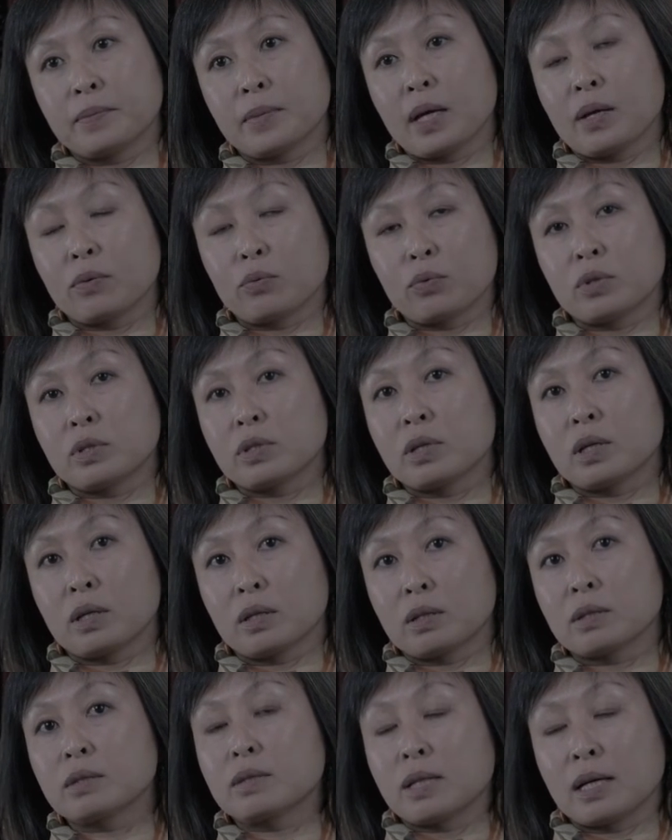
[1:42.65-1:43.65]
I would
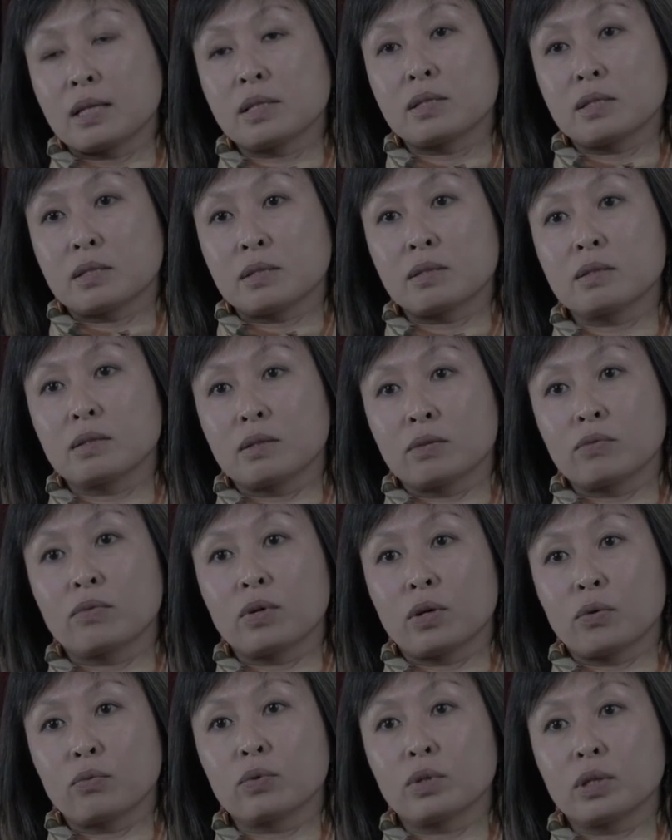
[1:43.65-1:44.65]
think that's a,
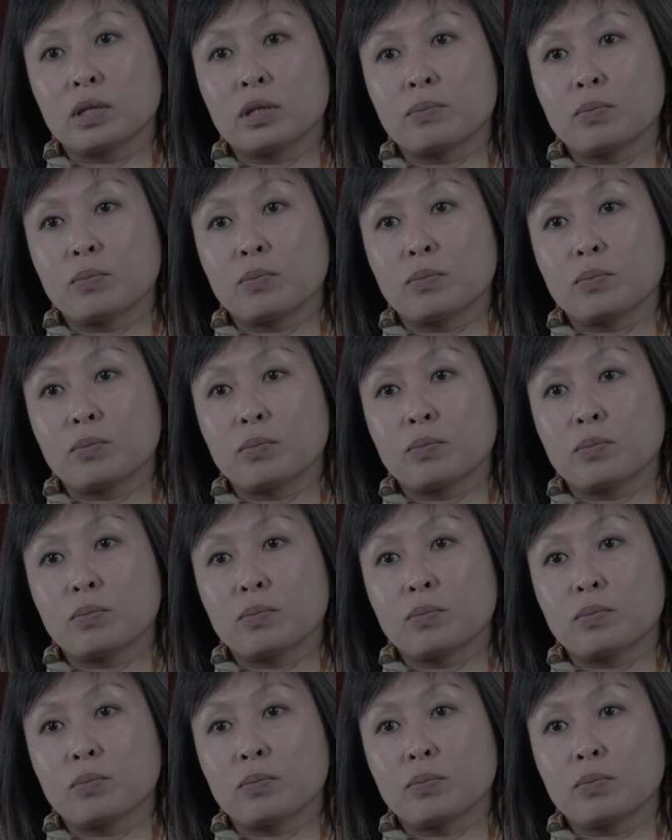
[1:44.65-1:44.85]
a really